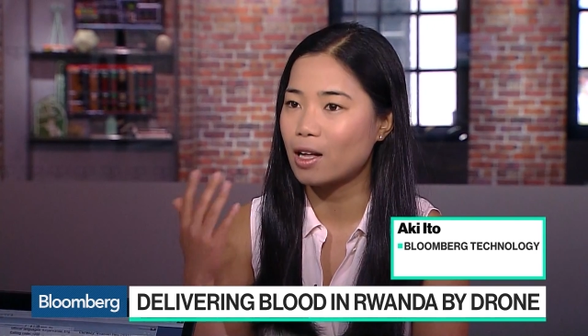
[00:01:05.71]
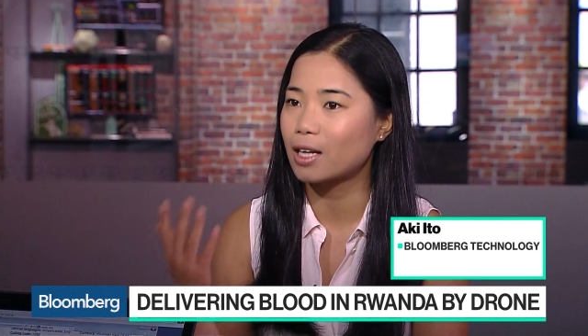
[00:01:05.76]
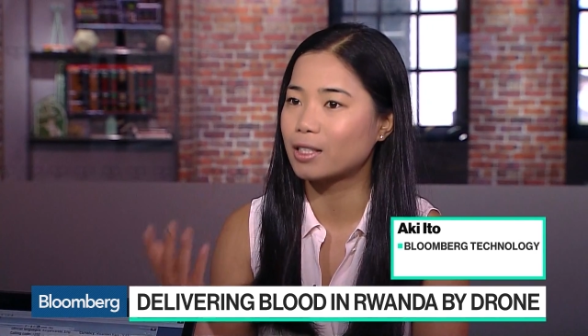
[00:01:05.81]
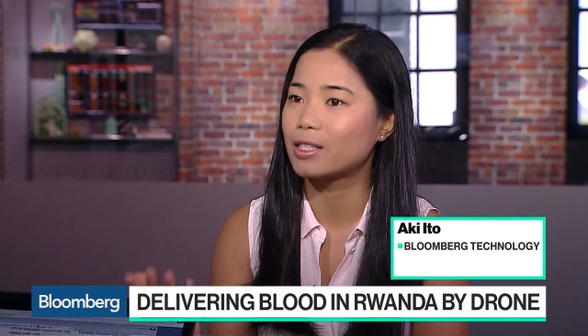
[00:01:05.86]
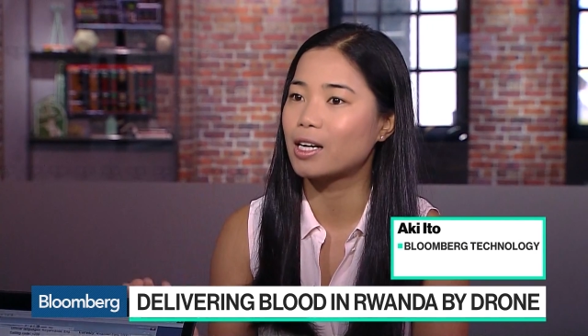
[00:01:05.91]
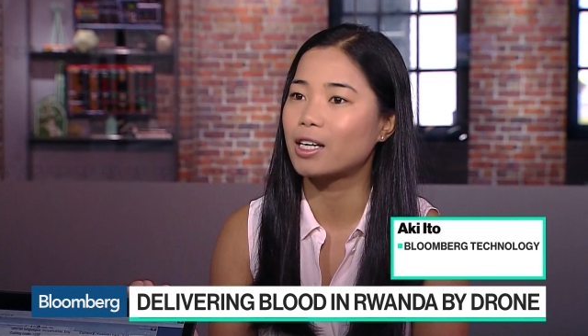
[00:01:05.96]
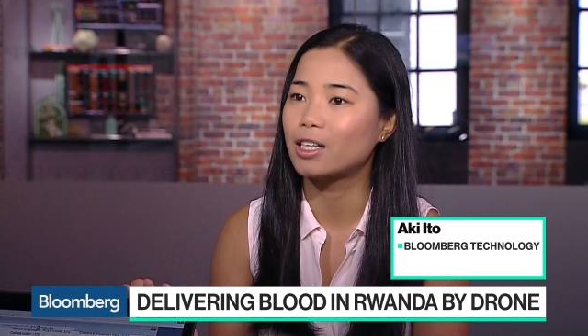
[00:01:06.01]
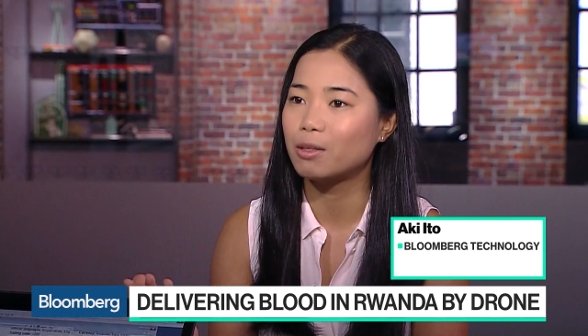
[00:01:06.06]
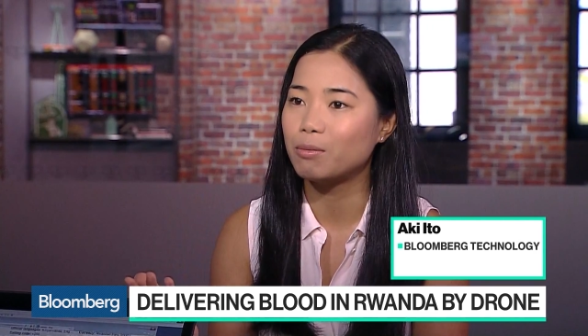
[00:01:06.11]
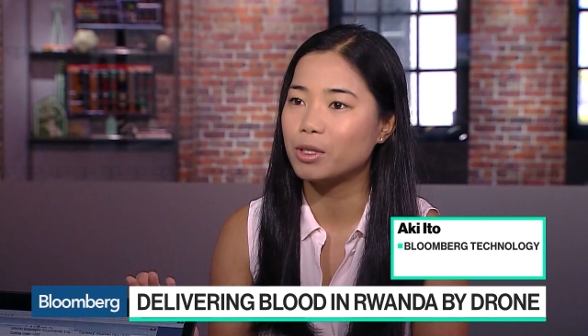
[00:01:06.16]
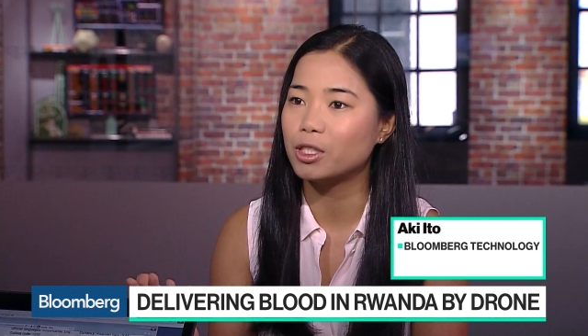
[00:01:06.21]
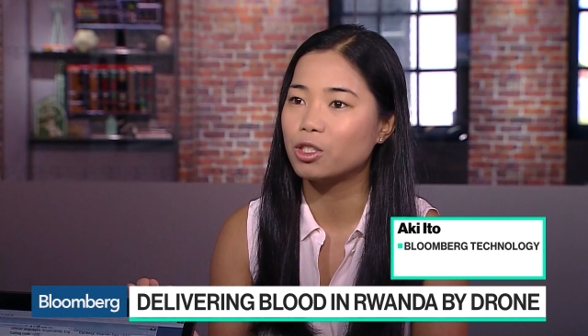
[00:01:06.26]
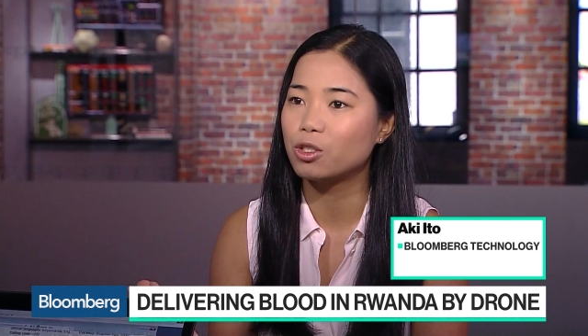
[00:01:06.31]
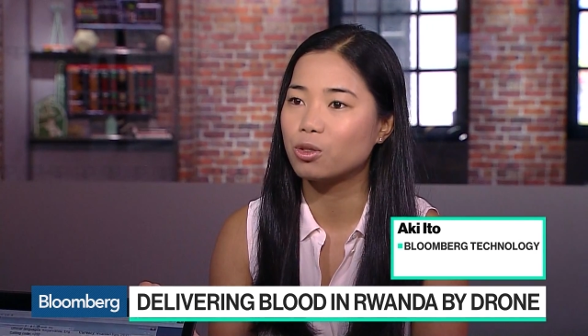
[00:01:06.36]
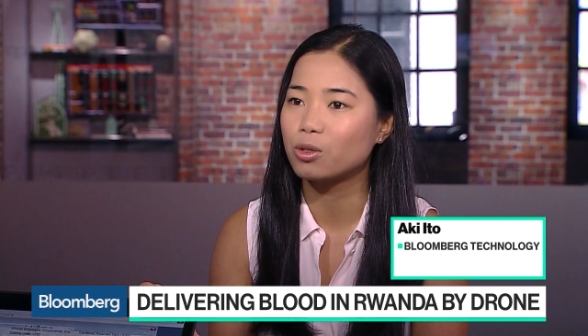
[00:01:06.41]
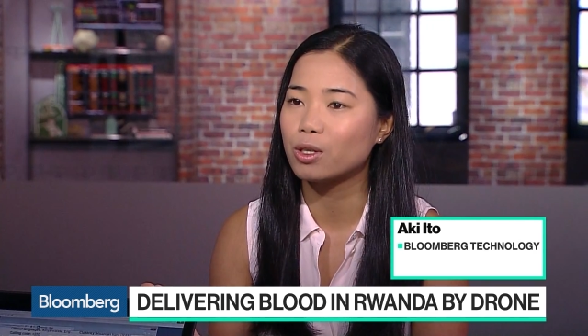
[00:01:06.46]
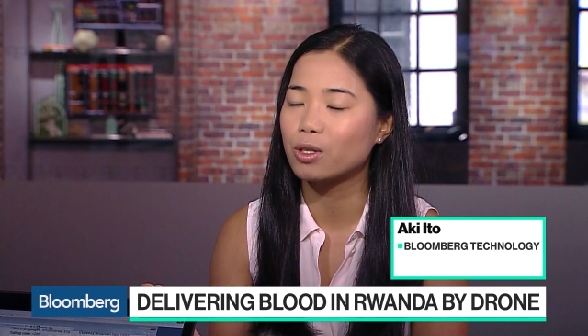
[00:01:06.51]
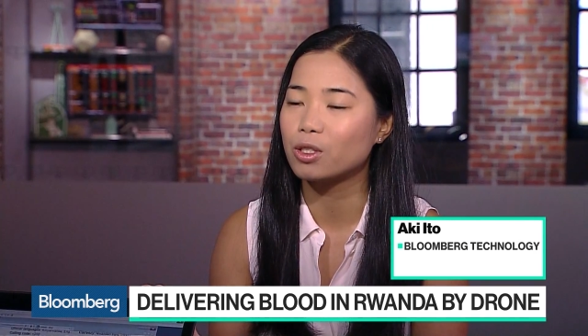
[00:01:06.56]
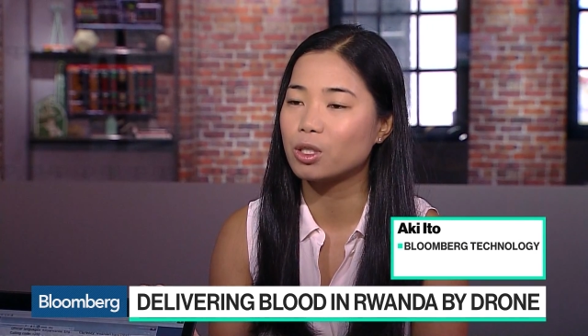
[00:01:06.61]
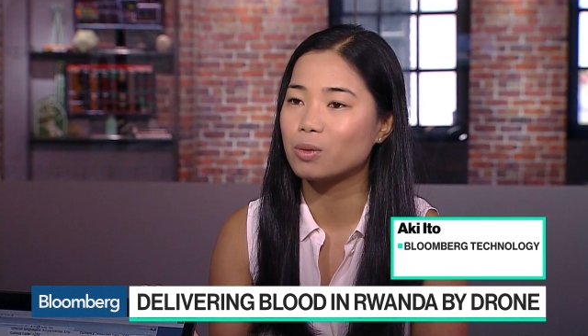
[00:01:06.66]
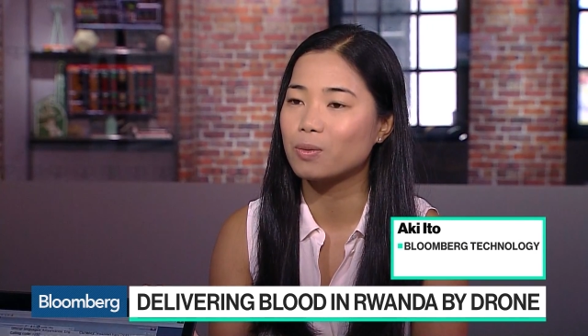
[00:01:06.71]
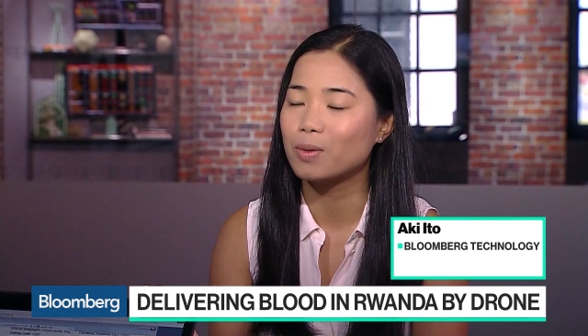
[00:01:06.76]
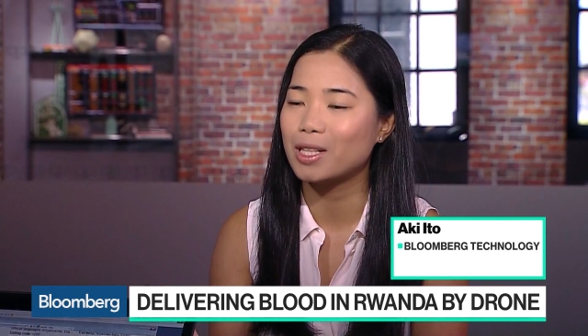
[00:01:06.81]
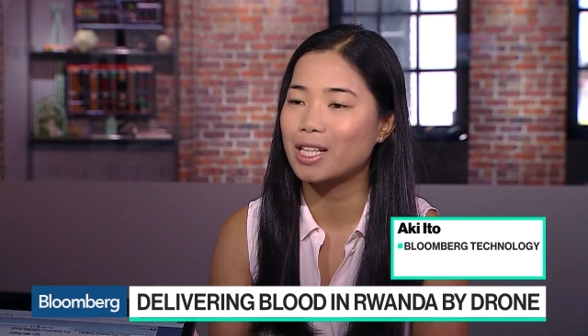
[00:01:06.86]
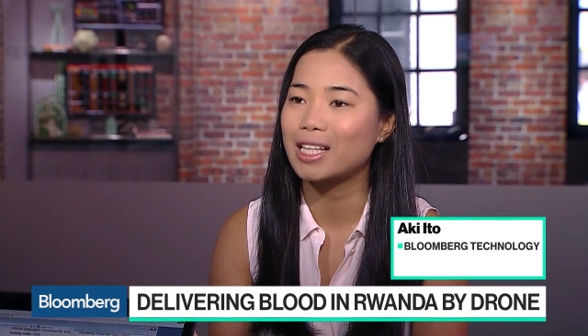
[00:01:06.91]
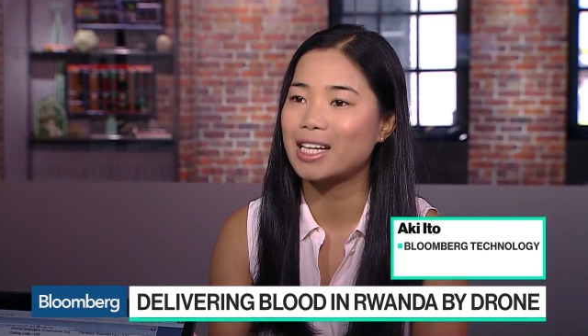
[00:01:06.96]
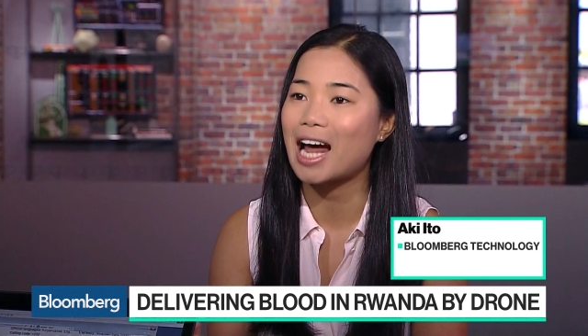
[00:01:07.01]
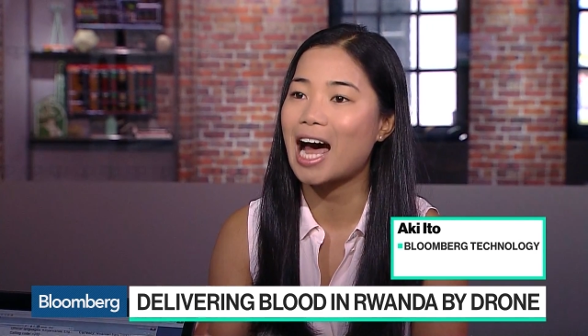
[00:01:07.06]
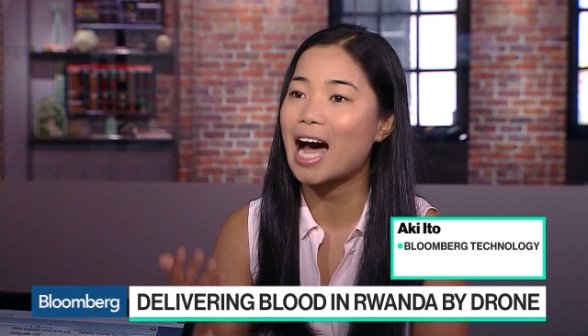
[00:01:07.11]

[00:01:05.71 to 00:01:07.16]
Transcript: autonomous drones within